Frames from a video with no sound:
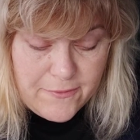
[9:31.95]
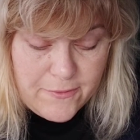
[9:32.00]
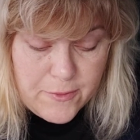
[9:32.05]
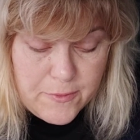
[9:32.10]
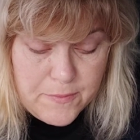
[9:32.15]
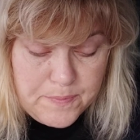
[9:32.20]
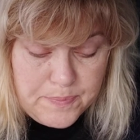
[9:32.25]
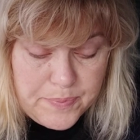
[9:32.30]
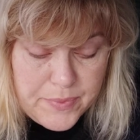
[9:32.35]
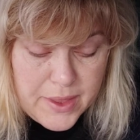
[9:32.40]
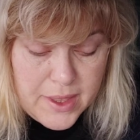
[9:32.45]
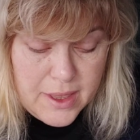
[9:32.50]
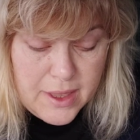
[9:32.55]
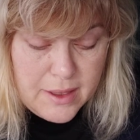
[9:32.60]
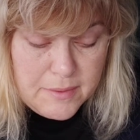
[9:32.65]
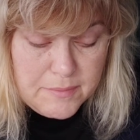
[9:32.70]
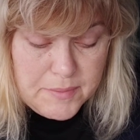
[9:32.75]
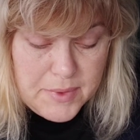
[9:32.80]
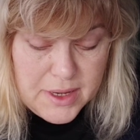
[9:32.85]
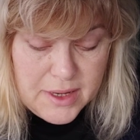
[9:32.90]
from
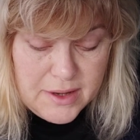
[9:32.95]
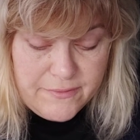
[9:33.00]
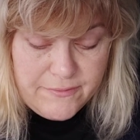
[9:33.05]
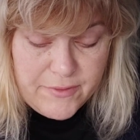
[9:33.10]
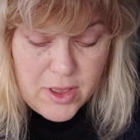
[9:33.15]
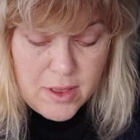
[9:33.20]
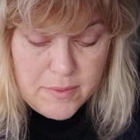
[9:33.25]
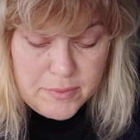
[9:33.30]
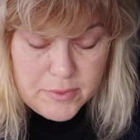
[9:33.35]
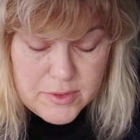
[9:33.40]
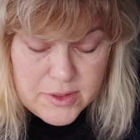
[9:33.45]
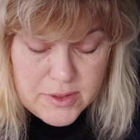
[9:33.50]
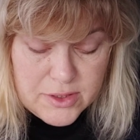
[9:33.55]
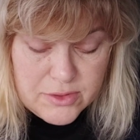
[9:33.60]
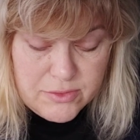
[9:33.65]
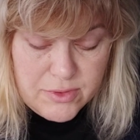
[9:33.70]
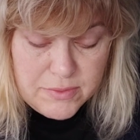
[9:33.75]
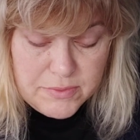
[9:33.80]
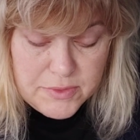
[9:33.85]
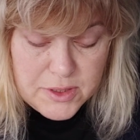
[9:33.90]
merely verbal
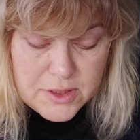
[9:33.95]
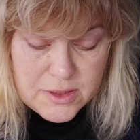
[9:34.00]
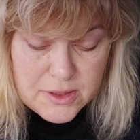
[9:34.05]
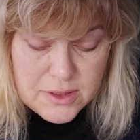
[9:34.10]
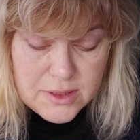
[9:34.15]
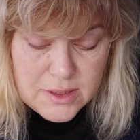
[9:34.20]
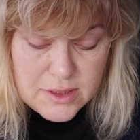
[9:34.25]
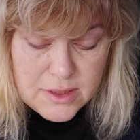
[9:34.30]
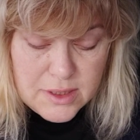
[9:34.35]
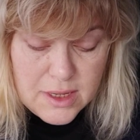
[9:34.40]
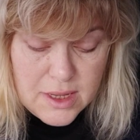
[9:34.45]
descriptions.